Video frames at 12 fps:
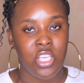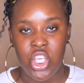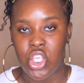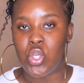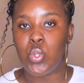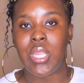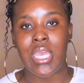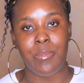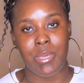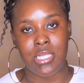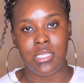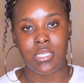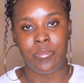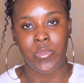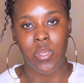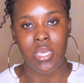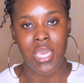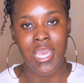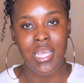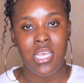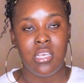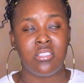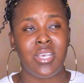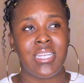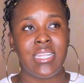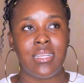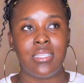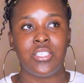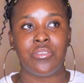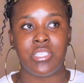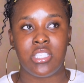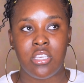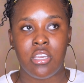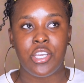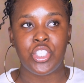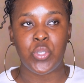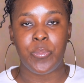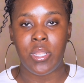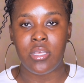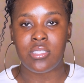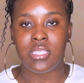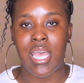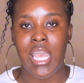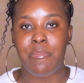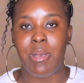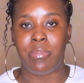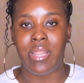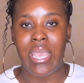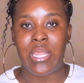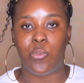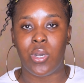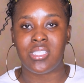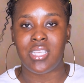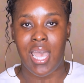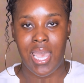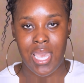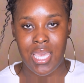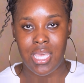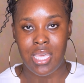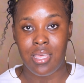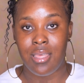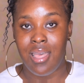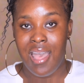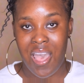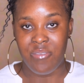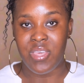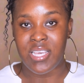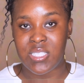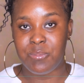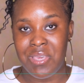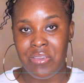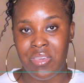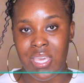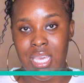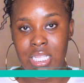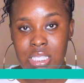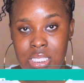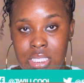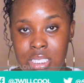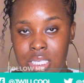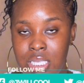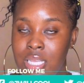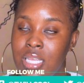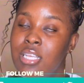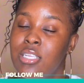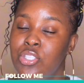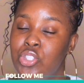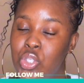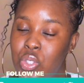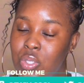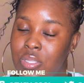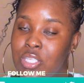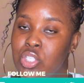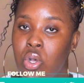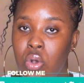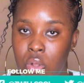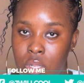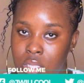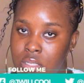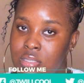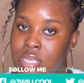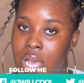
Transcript: you name it. Okay, so I did a little research. Plus, I am applying what I have experienced to this whole